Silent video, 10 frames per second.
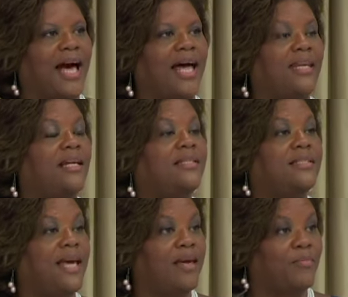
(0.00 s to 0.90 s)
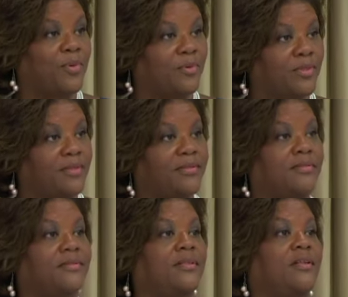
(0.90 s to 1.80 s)
I need staples.
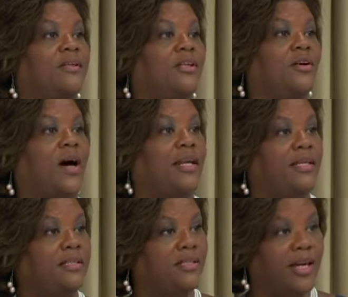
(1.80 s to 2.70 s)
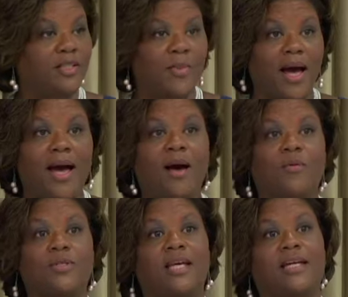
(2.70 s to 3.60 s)
You know, I need to change my
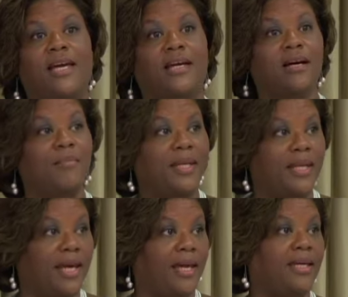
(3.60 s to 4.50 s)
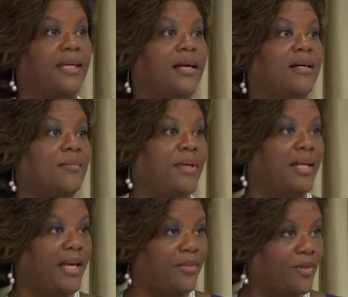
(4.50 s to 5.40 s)
hours. I can't come in at 8. Can I come in
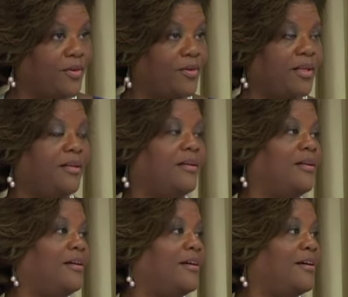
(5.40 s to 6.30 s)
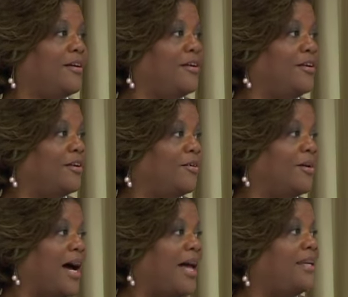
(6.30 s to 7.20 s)
at 8:30? You know,
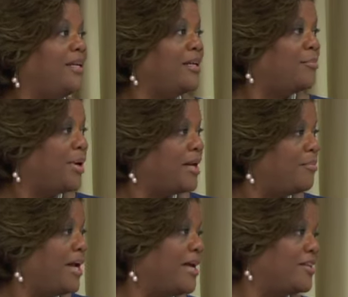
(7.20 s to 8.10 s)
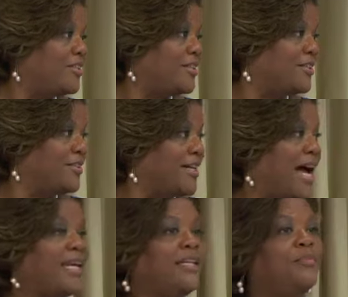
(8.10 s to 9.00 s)
I need a better manager.
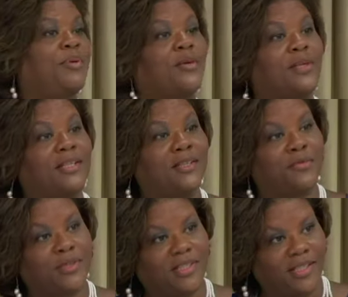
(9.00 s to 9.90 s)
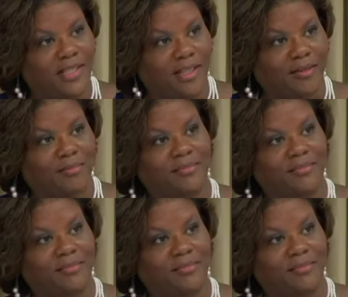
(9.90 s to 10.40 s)
I need to be on a different team.